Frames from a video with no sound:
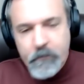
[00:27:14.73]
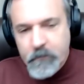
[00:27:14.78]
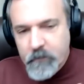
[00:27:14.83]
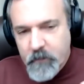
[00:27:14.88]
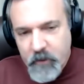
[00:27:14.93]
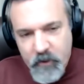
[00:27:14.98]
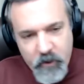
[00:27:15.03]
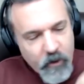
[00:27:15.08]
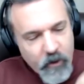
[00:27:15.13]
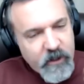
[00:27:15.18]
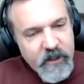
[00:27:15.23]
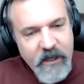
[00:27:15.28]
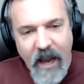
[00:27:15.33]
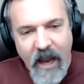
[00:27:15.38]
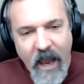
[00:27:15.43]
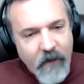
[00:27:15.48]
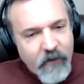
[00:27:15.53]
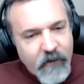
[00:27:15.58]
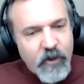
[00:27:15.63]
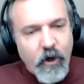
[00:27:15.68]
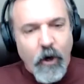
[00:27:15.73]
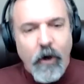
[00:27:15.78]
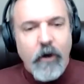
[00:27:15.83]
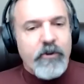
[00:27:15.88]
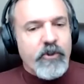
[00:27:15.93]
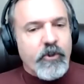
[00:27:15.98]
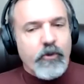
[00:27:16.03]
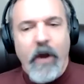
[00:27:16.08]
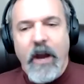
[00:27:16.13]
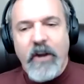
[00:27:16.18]
you're going to have
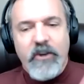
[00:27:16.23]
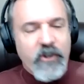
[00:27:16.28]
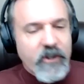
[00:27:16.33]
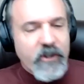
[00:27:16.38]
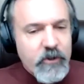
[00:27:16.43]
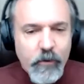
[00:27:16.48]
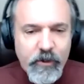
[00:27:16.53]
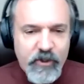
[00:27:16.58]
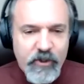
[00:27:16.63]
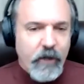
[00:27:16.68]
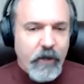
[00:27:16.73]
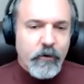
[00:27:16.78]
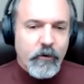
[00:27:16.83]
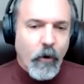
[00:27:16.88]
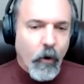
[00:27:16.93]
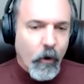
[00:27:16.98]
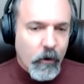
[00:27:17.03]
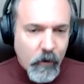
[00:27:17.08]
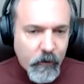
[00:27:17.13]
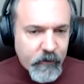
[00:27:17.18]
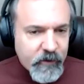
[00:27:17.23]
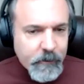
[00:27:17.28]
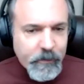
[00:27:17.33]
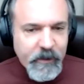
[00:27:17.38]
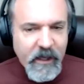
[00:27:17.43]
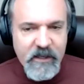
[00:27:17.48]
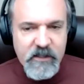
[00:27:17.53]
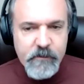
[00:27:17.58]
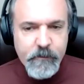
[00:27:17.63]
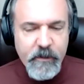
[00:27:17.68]
cars crashing into each other all over the
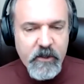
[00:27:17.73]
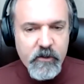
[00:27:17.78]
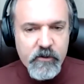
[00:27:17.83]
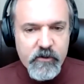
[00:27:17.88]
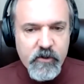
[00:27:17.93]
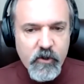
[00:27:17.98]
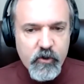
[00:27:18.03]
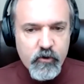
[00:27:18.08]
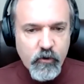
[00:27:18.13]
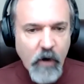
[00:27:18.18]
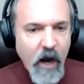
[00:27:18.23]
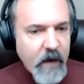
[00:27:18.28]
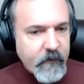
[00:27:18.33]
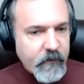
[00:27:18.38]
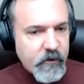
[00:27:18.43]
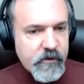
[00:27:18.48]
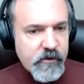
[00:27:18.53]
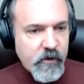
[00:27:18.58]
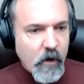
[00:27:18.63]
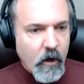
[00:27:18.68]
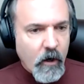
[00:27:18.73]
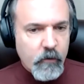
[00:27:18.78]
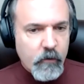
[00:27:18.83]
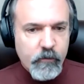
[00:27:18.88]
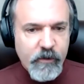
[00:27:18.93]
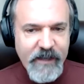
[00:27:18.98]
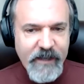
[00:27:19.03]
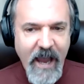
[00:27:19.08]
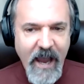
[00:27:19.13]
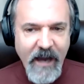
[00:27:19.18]
place because the drivers are
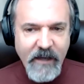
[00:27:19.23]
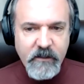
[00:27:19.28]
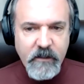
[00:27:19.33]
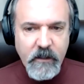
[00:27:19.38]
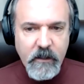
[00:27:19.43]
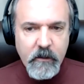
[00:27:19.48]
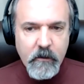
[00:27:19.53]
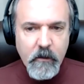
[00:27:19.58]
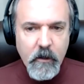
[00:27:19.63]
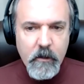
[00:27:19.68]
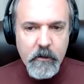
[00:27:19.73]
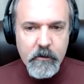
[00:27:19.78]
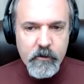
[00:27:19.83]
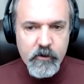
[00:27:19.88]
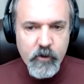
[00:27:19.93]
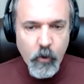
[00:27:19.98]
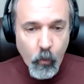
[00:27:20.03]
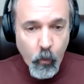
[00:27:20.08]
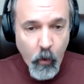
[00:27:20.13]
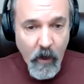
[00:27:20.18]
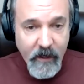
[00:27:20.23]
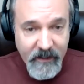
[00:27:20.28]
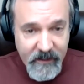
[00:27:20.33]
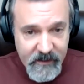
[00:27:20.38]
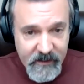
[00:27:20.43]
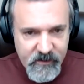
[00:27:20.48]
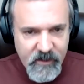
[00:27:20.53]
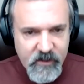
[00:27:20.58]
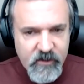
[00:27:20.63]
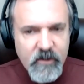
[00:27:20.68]
reacting to what
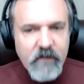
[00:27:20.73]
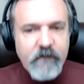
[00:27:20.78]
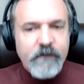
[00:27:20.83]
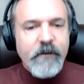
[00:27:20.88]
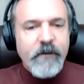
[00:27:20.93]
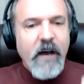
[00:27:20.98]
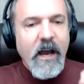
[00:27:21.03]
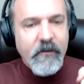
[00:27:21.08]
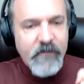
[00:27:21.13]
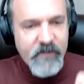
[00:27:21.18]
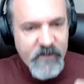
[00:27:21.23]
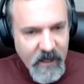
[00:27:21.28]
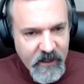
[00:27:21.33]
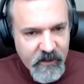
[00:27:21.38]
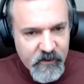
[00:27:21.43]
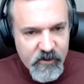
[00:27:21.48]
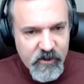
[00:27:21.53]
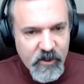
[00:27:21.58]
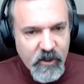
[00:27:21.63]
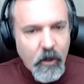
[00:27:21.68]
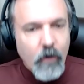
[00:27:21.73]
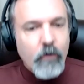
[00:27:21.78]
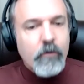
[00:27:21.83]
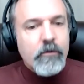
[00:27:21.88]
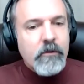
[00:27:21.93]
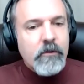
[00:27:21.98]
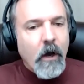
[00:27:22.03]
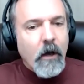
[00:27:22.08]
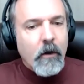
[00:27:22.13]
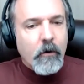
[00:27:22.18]
existed 5 seconds ago,
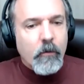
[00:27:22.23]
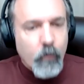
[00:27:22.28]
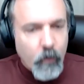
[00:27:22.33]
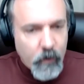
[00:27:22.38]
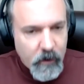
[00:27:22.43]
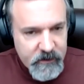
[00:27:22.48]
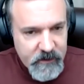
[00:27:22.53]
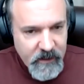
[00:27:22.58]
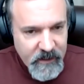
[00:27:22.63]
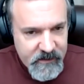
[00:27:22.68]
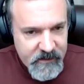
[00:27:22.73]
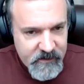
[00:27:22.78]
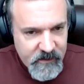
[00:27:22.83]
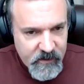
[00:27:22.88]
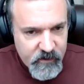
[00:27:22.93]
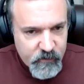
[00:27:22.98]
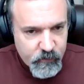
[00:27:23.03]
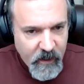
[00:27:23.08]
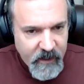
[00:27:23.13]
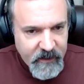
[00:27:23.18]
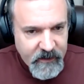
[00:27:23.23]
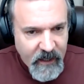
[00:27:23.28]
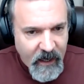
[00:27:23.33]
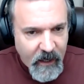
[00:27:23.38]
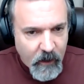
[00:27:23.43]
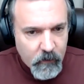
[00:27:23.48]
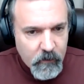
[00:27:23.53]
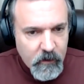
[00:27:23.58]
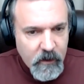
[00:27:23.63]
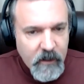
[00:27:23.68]
not what exists right
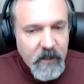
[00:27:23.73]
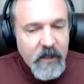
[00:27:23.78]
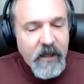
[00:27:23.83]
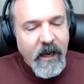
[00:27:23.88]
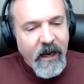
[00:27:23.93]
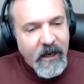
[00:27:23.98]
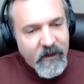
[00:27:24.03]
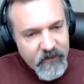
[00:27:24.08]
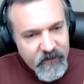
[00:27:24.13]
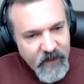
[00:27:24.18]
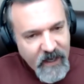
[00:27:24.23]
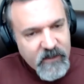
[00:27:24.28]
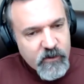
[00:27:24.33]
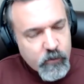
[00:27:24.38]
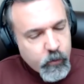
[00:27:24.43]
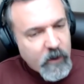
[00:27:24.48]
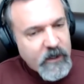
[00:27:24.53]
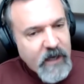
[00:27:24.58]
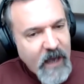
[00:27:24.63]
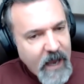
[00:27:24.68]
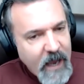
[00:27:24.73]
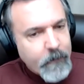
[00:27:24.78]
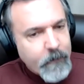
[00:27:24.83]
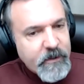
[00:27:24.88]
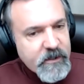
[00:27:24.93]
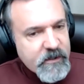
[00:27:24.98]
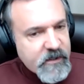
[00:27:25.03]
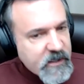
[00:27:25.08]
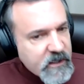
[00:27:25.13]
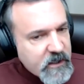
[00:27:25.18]
now. And that's what
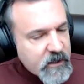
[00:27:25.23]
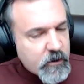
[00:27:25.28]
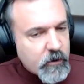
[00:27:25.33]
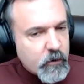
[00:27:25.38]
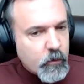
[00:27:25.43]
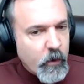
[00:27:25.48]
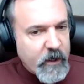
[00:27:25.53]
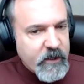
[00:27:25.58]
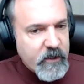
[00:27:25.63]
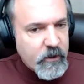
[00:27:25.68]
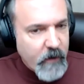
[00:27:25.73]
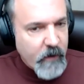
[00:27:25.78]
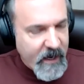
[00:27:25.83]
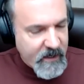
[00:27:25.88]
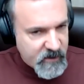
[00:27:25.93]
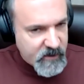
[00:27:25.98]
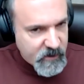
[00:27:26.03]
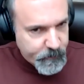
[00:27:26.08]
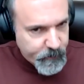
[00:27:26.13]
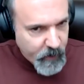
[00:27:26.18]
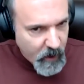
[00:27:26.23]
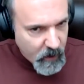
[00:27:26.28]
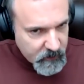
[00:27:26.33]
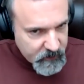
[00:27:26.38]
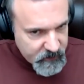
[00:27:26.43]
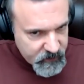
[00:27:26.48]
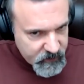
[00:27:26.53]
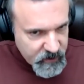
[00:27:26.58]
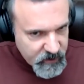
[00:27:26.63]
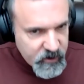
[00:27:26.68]
happens here when you ask
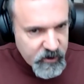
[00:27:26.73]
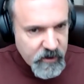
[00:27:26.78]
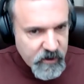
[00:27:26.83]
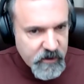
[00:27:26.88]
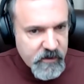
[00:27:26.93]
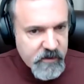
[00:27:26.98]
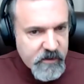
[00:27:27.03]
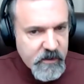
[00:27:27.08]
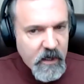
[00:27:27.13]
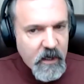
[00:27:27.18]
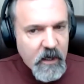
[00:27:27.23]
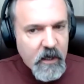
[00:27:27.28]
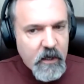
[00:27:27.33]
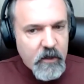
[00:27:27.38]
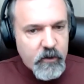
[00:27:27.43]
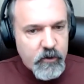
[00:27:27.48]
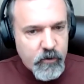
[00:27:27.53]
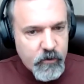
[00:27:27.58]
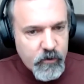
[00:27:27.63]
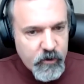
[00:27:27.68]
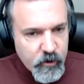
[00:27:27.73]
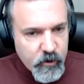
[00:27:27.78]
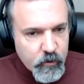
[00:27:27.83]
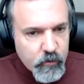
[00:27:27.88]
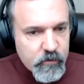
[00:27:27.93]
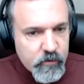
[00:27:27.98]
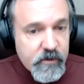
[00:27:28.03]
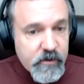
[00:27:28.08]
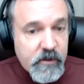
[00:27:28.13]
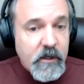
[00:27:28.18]
politicians to
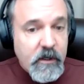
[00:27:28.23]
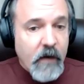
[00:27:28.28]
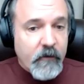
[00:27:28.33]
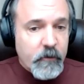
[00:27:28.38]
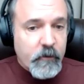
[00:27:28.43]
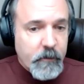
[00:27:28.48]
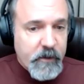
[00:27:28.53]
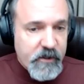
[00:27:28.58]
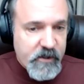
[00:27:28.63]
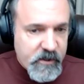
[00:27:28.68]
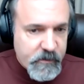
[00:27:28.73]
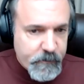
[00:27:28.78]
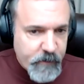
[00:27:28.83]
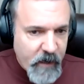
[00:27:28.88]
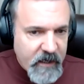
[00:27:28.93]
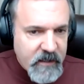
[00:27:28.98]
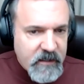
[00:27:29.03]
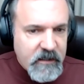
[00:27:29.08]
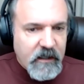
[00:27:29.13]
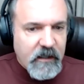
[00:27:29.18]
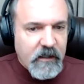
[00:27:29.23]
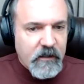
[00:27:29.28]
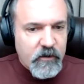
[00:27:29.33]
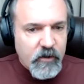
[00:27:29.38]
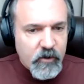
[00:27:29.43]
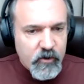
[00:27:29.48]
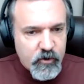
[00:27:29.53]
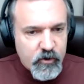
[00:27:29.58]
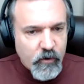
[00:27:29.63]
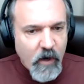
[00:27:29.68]
use government spending
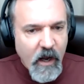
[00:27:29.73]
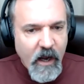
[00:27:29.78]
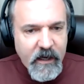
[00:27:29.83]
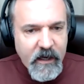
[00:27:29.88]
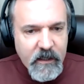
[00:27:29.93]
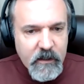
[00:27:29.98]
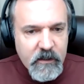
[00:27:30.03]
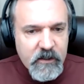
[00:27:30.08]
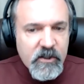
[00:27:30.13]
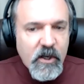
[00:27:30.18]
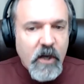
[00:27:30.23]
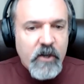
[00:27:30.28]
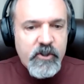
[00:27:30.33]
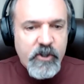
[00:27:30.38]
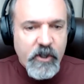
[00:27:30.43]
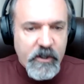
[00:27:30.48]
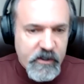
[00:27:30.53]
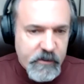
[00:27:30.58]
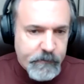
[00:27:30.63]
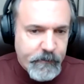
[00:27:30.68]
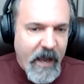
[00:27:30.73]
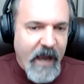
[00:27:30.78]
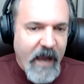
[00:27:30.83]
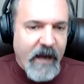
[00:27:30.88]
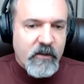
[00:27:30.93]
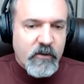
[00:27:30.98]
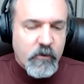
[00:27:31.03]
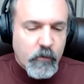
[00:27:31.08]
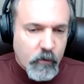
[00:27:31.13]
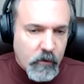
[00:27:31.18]
to try and nudge us
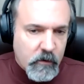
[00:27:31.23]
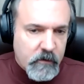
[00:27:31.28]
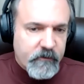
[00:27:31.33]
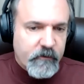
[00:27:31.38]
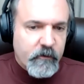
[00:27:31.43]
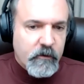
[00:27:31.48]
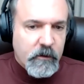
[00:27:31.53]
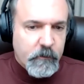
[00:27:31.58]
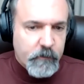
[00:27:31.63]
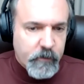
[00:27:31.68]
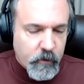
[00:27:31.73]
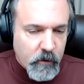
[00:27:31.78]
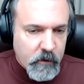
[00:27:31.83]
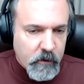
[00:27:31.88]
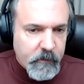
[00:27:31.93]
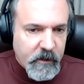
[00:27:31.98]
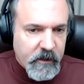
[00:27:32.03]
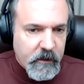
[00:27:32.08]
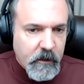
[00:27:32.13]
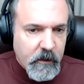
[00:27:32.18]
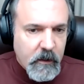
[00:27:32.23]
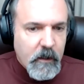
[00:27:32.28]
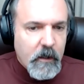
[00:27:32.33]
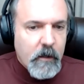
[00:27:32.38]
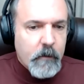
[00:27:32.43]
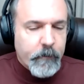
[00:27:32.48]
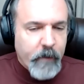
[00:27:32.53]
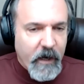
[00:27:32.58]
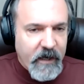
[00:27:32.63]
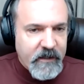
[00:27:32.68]
back toward full employment.
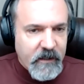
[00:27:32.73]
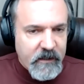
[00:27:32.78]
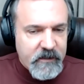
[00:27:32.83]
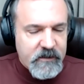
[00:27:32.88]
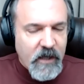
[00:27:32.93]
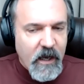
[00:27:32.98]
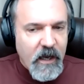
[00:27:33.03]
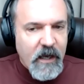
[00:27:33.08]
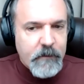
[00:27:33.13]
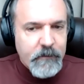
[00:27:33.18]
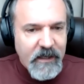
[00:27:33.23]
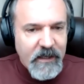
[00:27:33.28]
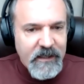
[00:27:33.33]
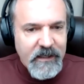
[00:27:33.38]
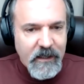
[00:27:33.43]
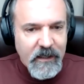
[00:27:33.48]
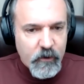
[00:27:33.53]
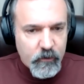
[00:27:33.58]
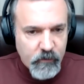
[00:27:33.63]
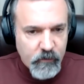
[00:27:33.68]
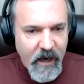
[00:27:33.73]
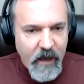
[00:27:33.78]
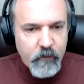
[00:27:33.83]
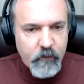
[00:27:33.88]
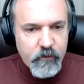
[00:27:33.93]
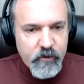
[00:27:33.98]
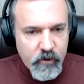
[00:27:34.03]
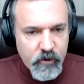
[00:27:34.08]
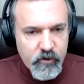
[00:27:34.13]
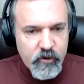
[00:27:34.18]
By the time they get
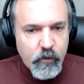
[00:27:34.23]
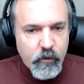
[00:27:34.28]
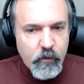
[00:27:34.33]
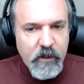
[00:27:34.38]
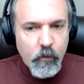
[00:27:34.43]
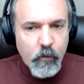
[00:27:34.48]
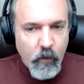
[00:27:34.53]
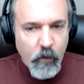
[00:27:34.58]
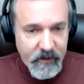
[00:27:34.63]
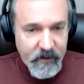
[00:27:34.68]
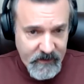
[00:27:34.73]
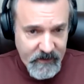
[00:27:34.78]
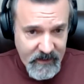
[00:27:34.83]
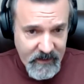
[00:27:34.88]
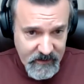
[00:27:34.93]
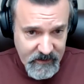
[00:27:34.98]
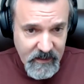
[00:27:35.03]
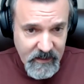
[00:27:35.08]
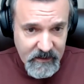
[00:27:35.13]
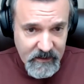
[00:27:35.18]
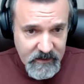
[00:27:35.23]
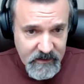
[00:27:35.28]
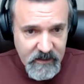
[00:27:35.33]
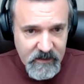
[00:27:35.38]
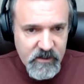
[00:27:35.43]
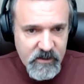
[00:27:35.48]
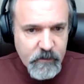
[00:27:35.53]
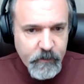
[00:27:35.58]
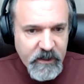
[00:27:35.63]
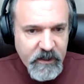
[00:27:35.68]
around to doing what they think
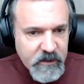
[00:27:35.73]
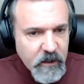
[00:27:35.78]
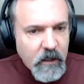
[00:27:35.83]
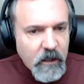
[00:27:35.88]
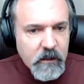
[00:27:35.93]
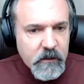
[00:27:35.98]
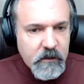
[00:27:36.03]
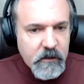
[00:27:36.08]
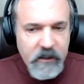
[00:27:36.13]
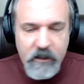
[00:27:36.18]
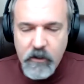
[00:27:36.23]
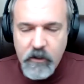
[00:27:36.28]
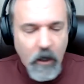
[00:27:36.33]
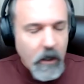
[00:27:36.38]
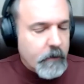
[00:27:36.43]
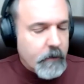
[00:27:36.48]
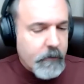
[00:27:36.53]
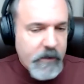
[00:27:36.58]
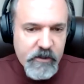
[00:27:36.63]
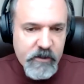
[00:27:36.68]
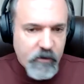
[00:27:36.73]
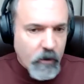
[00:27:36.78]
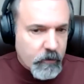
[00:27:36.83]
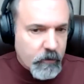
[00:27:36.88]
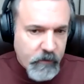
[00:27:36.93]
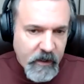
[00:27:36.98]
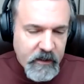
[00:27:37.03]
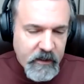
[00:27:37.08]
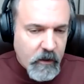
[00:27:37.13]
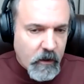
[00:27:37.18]
needs to be done, the economy is
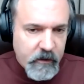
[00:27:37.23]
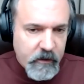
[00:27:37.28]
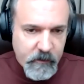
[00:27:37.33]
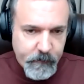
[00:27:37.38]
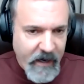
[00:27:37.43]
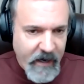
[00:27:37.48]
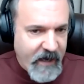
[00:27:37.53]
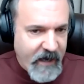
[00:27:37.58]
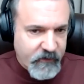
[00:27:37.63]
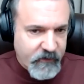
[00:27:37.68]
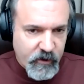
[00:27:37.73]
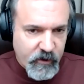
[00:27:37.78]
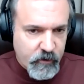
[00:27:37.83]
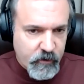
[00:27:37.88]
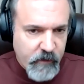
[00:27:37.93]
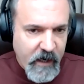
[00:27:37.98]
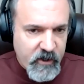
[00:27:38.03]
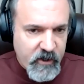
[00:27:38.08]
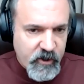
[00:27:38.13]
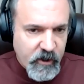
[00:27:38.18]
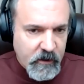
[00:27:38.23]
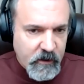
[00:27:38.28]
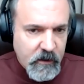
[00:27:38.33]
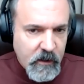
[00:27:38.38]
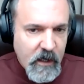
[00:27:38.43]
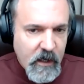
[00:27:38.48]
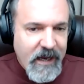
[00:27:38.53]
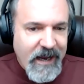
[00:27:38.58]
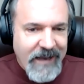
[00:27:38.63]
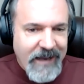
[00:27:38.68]
already on the path to correction,
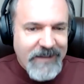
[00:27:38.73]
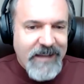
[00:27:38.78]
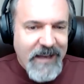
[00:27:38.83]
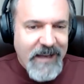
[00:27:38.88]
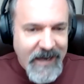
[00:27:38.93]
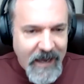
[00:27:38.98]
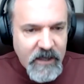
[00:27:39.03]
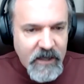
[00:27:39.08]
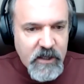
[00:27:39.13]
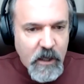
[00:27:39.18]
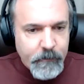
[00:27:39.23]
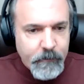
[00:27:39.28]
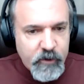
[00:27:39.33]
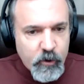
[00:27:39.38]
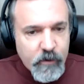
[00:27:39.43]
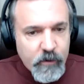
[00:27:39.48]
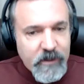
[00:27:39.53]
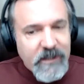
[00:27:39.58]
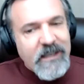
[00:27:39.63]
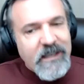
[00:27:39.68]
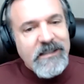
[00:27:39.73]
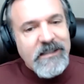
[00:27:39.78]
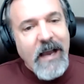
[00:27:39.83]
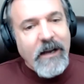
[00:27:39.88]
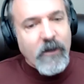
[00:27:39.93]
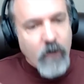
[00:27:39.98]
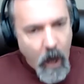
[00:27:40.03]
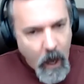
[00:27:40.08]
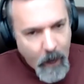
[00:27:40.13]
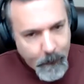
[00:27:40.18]
and they end up doing the
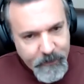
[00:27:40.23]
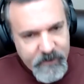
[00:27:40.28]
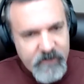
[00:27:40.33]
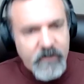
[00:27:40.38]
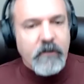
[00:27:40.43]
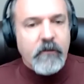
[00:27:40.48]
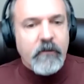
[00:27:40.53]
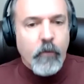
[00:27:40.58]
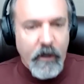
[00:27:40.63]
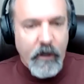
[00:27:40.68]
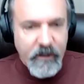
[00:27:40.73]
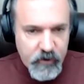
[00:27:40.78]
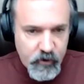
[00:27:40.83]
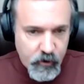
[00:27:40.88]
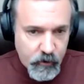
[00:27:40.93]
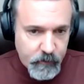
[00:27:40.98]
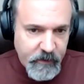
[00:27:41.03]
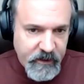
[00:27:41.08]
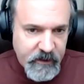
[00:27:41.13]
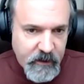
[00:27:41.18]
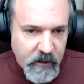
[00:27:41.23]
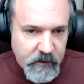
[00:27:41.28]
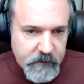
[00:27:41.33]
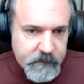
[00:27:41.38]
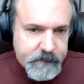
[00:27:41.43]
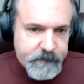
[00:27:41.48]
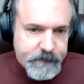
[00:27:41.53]
exact opposite of what should be done.